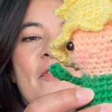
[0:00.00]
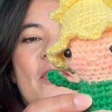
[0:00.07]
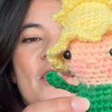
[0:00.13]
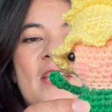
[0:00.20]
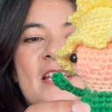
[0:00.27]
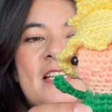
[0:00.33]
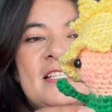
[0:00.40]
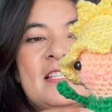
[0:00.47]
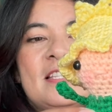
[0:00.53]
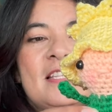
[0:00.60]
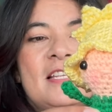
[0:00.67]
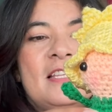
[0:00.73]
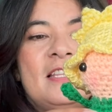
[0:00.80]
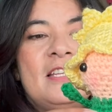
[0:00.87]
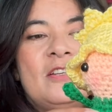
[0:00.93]
for
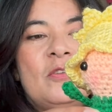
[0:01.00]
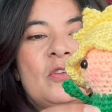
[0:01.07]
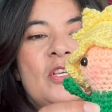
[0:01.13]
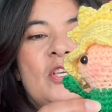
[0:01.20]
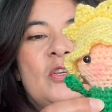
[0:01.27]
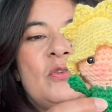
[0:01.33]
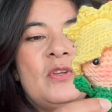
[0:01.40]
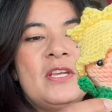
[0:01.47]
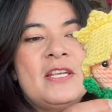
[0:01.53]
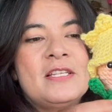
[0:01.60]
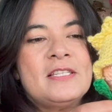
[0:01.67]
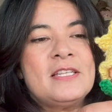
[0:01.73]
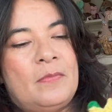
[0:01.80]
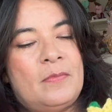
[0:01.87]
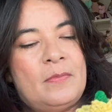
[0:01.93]
these little
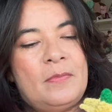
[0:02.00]
cuties.